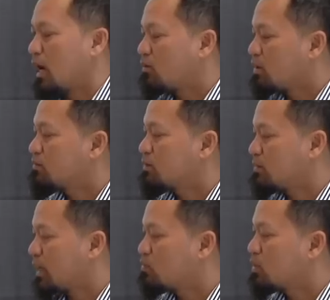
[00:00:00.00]
However,
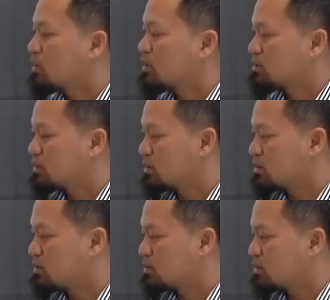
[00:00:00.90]
my work is
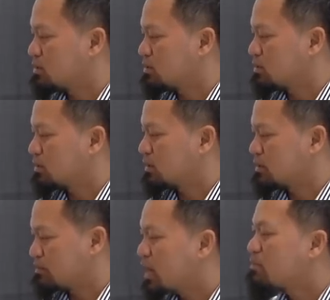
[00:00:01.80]

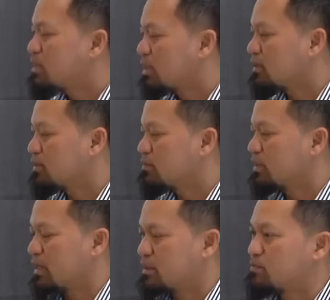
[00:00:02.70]
it's maybe a little
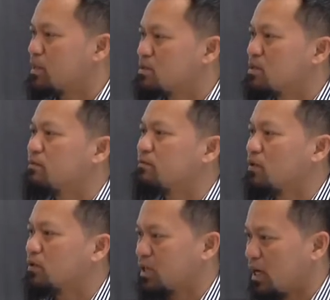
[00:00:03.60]
bit expensive
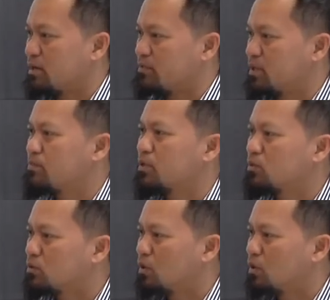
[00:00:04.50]
for Thai people,